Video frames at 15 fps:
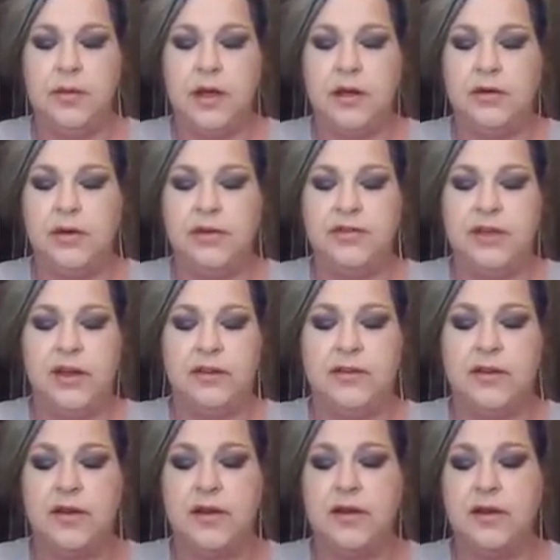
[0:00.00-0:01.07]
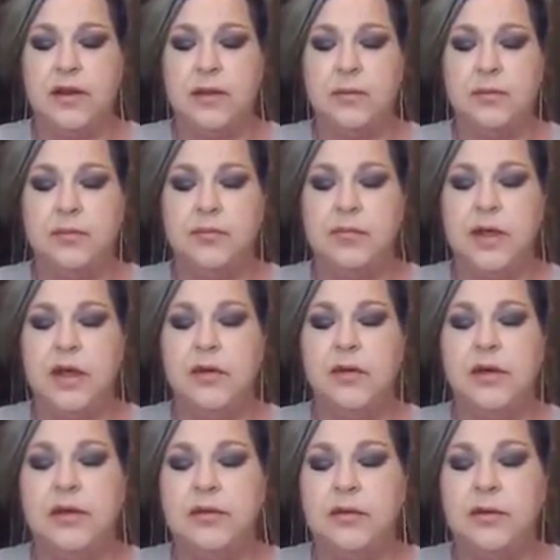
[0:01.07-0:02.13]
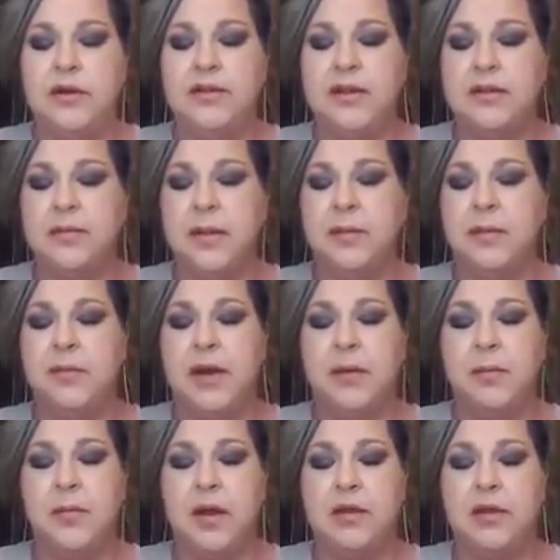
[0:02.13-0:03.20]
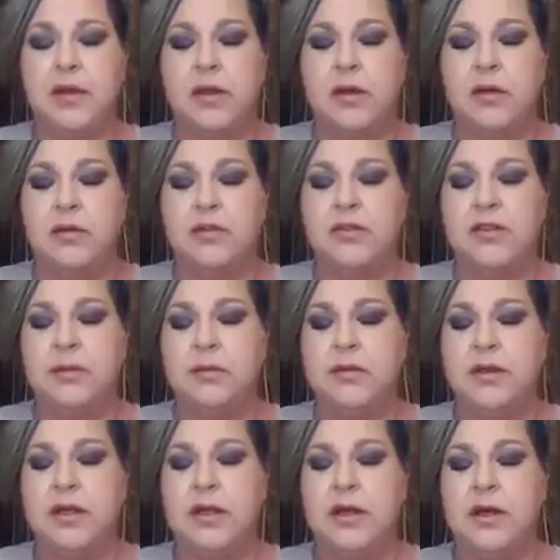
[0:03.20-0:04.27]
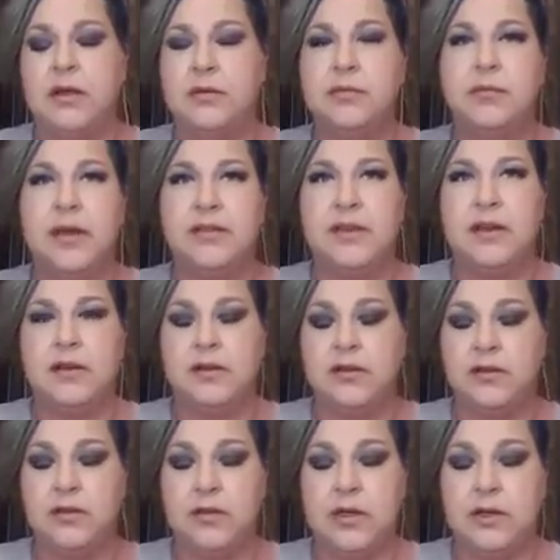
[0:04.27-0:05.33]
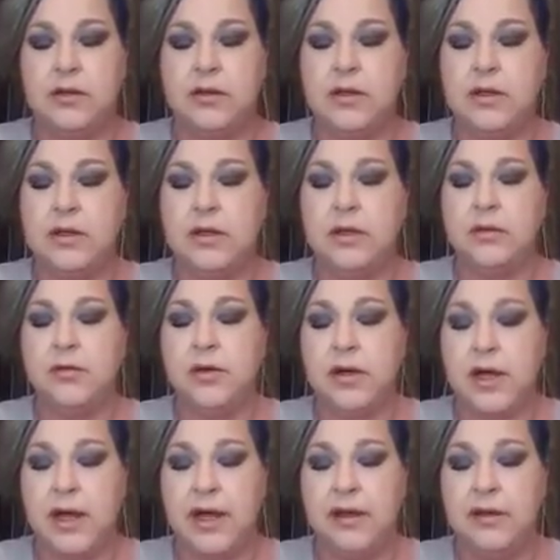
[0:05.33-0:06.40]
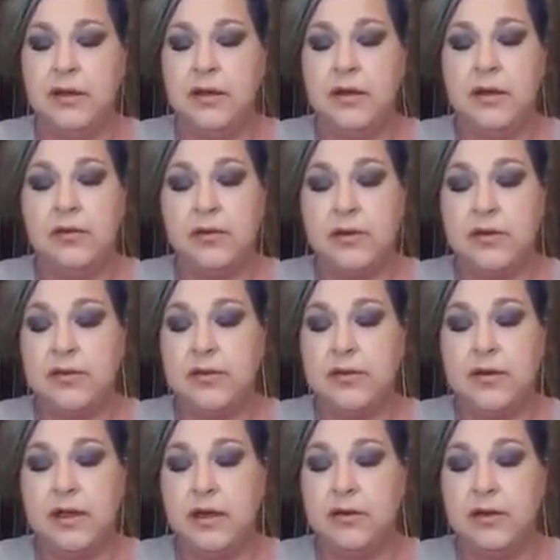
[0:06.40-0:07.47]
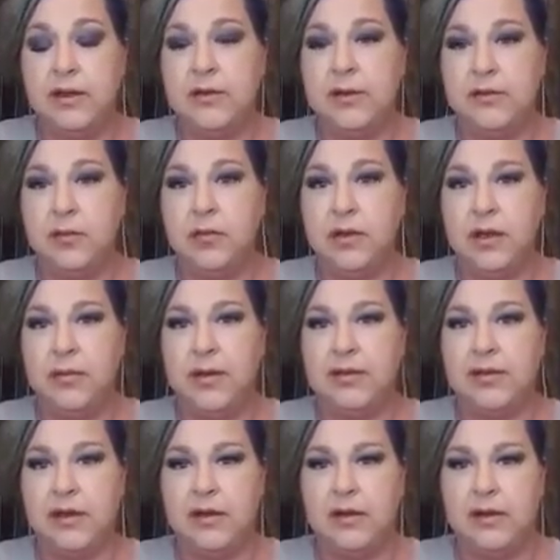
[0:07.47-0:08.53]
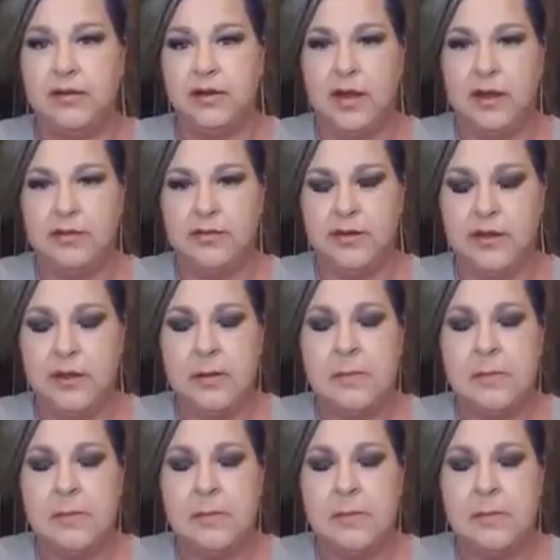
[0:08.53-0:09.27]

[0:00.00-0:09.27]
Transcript: I don't know if you guys saw, I want to say it's maybe about a month ago, Jim did a mascara tutorial. Poor guy. Of course, you know, he's never put on mascara in his life.